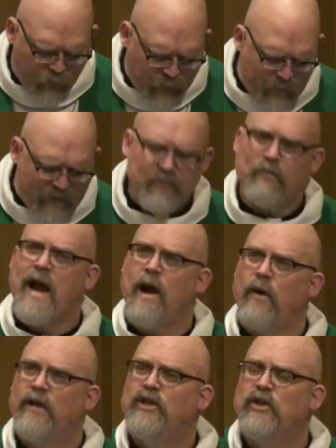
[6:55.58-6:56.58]
3 weeks from
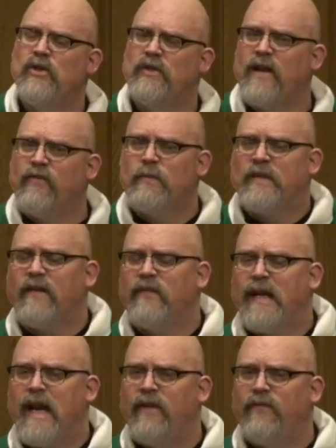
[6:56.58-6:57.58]
now on Tuesday from
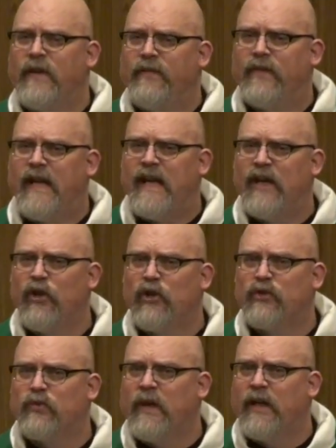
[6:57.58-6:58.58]
7 to 8:15
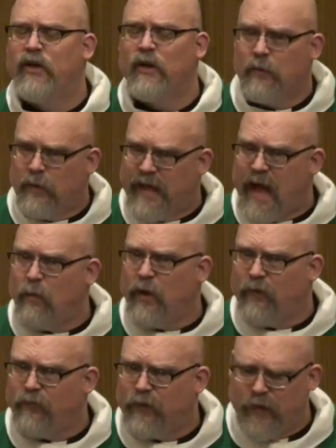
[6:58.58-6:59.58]
looks really good. Would that
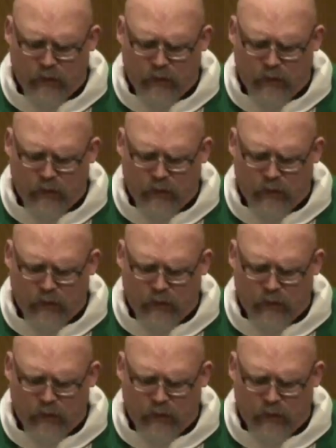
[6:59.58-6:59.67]
work for